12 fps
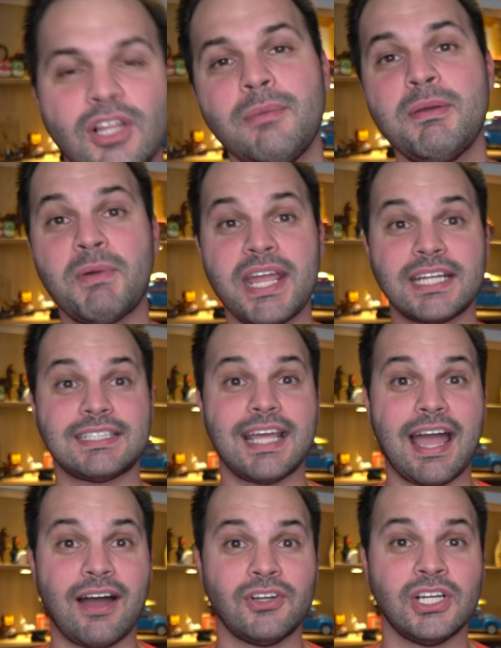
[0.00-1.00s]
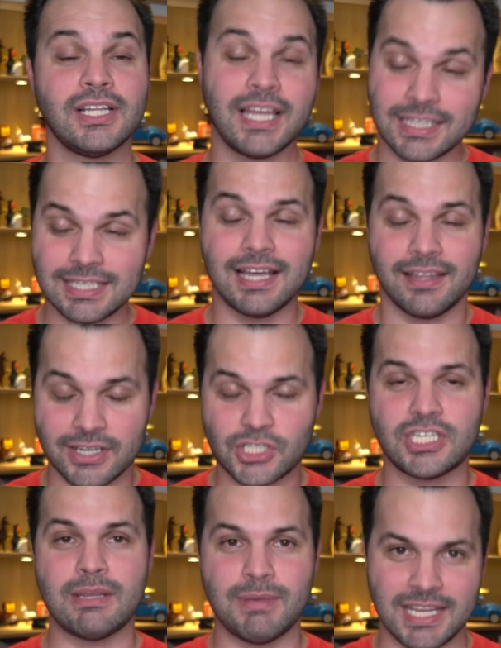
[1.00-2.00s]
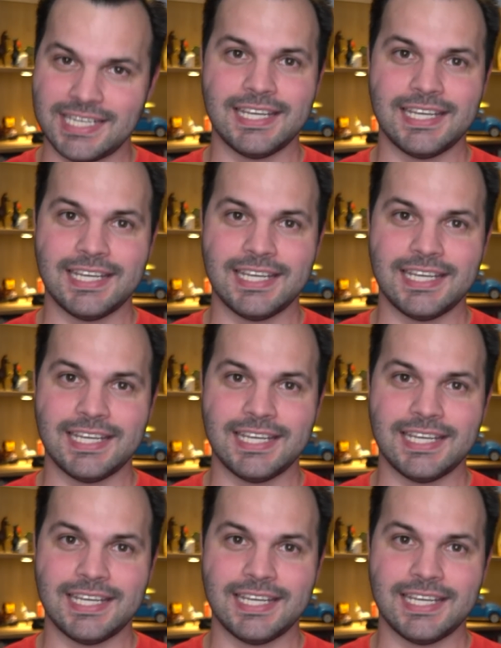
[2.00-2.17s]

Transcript: So let me break it down like the LHCb